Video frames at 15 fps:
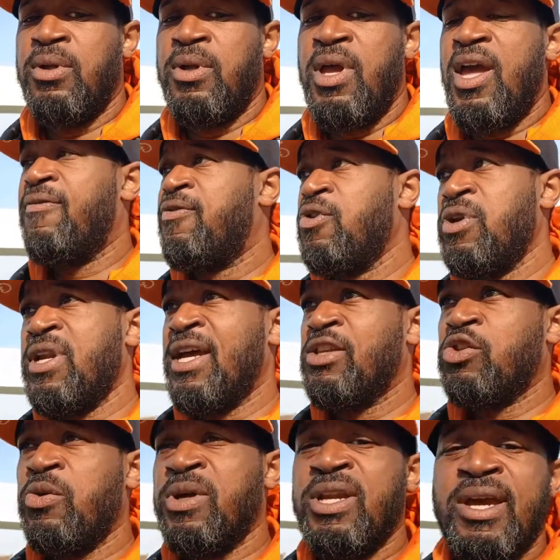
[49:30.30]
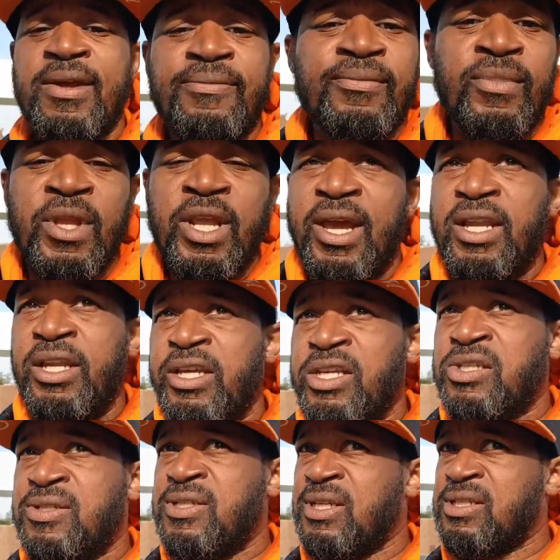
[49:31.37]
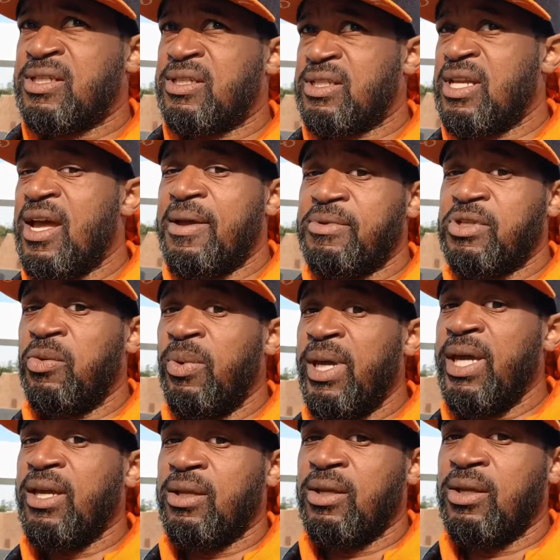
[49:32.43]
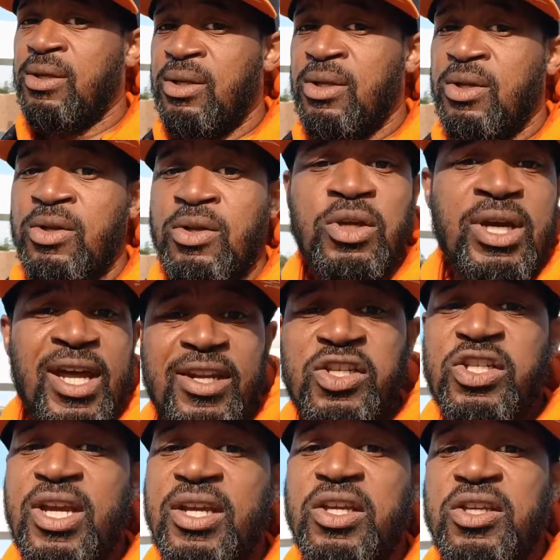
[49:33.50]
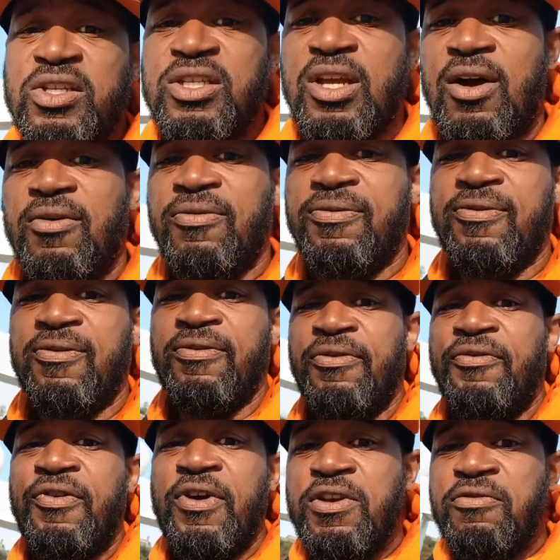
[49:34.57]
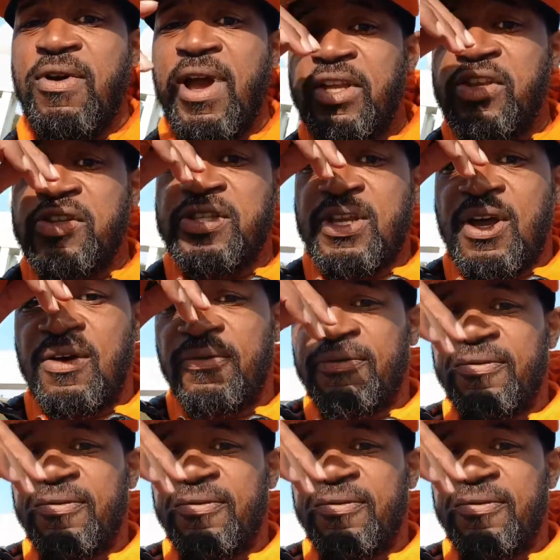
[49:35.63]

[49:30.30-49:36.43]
If you're not doing that at least 6 times a week, you got to check yourself before you wreck yourself.